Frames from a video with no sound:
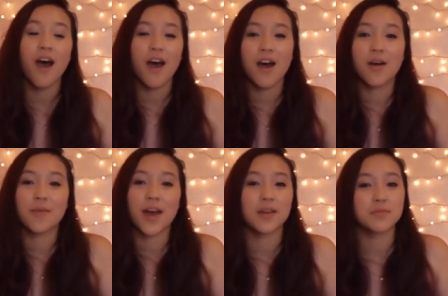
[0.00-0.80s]
Um,
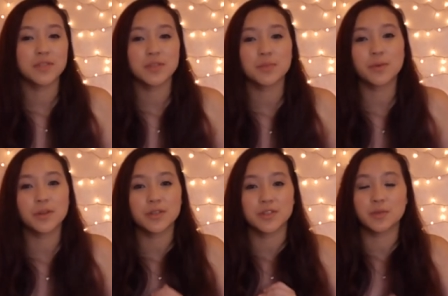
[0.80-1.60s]
I'm
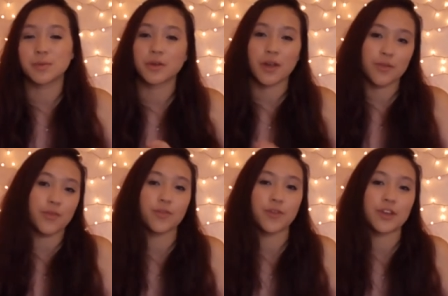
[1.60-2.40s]
super, super
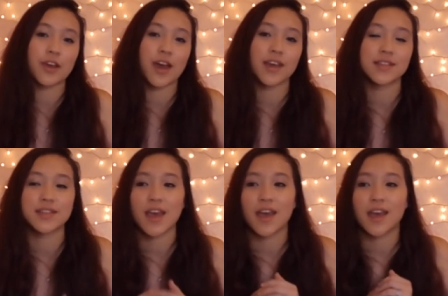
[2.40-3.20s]
grateful for you guys
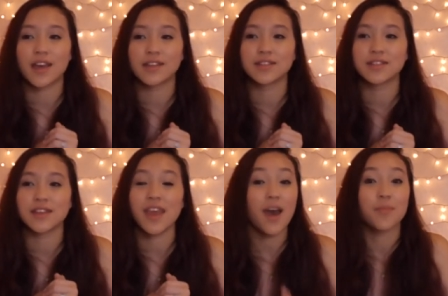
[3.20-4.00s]
and
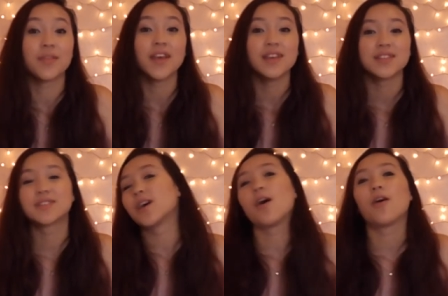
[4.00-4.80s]
yeah,
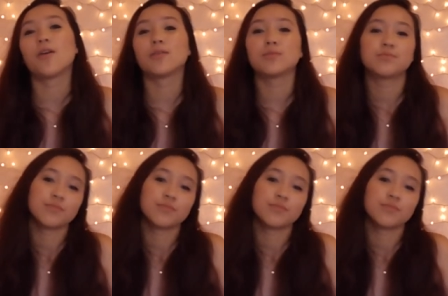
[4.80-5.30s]
so